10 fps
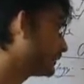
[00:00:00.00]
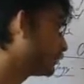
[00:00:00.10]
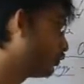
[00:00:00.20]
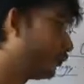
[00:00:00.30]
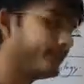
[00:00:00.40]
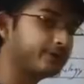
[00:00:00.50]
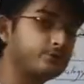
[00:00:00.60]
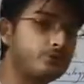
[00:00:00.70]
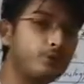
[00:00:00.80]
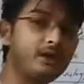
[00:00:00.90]
go back
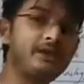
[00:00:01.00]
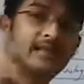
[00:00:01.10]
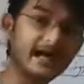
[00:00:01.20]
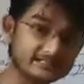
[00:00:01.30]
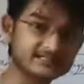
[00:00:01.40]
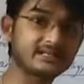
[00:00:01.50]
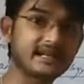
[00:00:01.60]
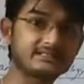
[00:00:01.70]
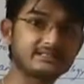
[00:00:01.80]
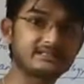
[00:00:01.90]
to our last
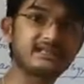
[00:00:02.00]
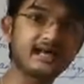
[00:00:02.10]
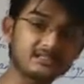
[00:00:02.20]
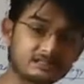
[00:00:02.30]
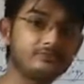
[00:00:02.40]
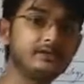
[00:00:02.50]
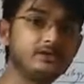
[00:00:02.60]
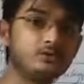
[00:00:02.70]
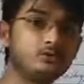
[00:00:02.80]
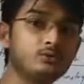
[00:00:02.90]
class, the last
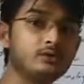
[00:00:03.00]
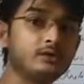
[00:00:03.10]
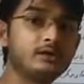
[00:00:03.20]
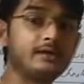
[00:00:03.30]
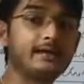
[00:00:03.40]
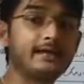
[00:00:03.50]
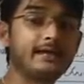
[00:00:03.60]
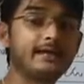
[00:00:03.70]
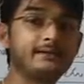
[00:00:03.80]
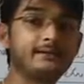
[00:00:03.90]
video,
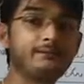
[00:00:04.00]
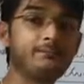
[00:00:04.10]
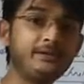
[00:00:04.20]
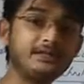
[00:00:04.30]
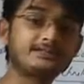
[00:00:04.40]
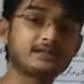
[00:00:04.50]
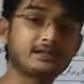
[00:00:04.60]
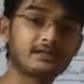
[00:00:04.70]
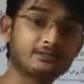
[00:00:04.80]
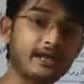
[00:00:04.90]
and please
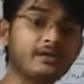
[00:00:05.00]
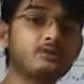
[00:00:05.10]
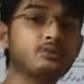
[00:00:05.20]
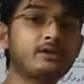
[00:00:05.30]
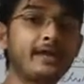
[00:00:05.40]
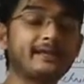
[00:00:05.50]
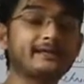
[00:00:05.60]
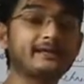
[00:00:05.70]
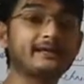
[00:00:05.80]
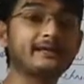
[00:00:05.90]
try to
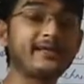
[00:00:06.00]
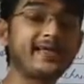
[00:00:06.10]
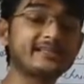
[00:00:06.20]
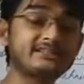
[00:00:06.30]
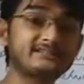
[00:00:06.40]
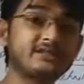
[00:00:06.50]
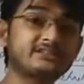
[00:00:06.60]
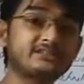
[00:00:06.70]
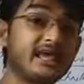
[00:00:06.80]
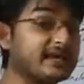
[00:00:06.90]
get as
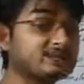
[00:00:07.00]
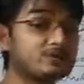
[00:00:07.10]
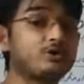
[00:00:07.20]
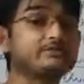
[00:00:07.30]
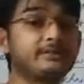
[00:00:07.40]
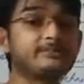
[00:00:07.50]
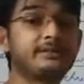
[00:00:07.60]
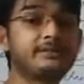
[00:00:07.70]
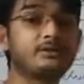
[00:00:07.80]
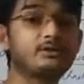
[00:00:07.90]
much as concept
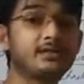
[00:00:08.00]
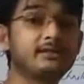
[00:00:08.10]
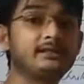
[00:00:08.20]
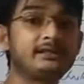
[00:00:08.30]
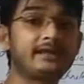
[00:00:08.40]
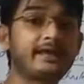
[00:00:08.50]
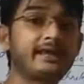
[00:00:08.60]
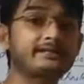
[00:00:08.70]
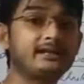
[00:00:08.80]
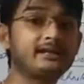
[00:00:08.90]
that you can
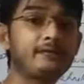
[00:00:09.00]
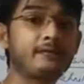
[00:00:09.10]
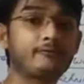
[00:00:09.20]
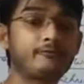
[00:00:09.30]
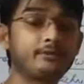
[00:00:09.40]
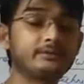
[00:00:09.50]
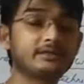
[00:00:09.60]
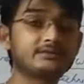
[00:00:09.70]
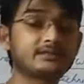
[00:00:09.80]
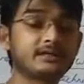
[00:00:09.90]
gather from
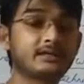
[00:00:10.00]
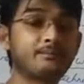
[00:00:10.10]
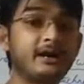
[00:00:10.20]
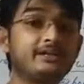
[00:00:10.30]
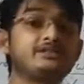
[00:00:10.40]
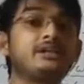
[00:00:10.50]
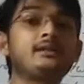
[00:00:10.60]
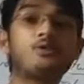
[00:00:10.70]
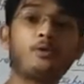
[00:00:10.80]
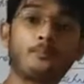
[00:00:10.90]
this
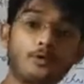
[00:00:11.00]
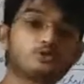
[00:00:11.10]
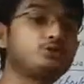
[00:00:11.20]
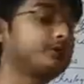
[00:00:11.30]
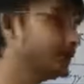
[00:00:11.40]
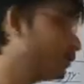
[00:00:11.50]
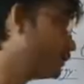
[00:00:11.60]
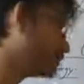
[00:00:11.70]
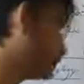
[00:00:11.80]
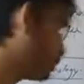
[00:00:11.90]
marginal opportunity
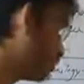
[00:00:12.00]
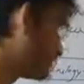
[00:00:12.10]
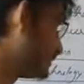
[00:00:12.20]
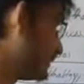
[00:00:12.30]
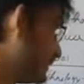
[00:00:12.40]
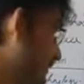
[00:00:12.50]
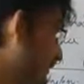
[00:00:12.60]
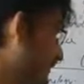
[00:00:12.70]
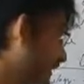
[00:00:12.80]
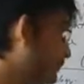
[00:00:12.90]
cost, because the
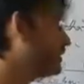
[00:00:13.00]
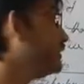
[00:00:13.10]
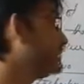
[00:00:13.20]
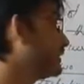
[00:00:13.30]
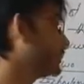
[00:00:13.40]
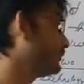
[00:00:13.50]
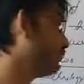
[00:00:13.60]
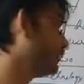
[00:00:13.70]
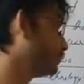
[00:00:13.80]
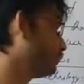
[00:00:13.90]
table that
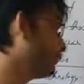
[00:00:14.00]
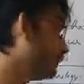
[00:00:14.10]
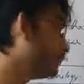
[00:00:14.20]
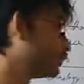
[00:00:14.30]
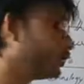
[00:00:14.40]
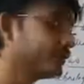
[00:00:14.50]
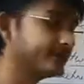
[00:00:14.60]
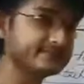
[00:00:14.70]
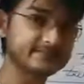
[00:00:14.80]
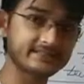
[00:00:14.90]
what we will draw
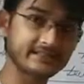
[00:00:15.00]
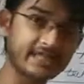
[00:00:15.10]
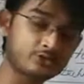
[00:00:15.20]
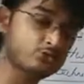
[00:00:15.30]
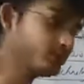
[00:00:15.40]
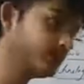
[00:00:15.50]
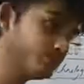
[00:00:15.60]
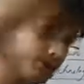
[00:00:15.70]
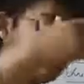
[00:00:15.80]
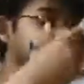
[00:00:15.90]
is actually
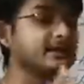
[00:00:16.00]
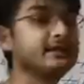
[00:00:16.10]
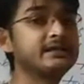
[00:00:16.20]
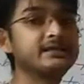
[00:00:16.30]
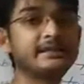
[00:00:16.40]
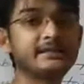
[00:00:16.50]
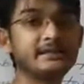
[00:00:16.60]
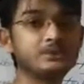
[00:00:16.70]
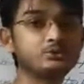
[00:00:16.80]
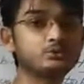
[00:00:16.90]
will be
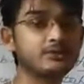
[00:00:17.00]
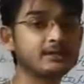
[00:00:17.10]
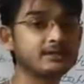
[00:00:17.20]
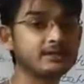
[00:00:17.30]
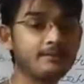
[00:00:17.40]
relating to the